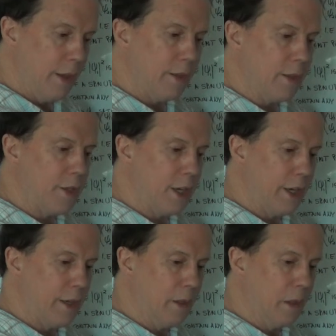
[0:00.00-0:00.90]
the
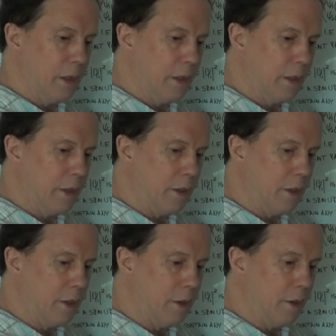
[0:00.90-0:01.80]
tail
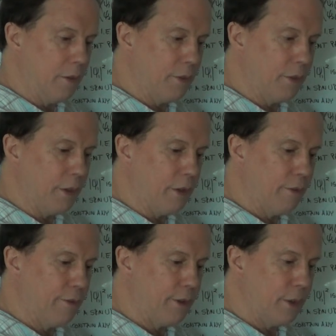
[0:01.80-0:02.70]
of the
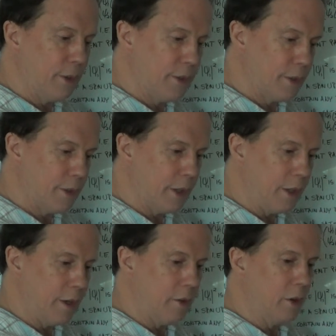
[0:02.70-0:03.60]
first
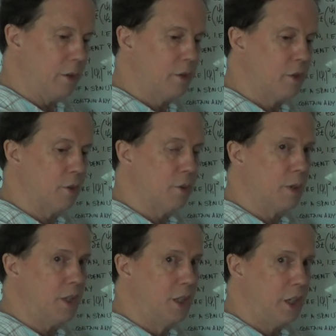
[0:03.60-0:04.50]
arrow to
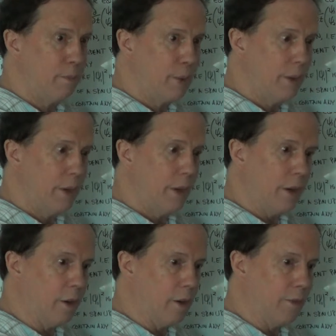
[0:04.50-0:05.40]
the tip
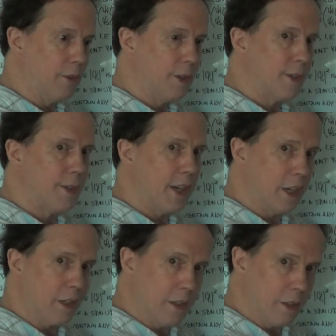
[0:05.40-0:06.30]
of the
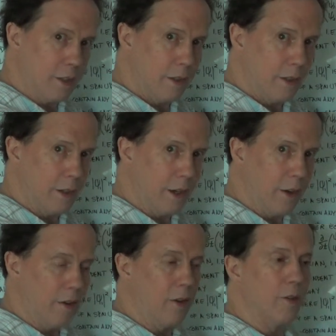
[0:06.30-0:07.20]
second
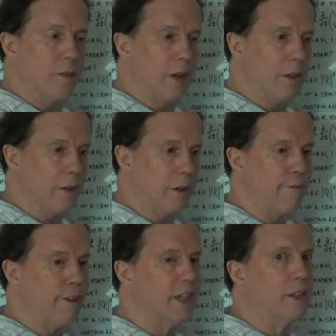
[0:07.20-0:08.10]
arrow, right? A
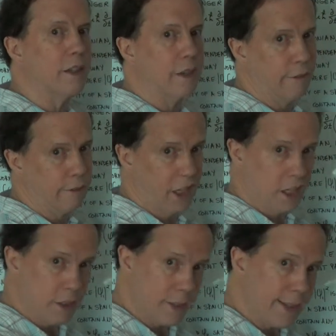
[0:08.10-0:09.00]

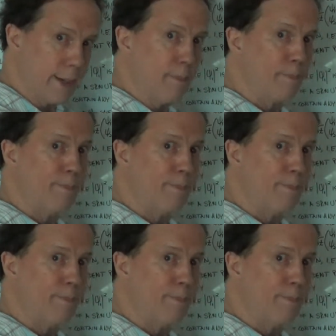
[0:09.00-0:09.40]
vector sum.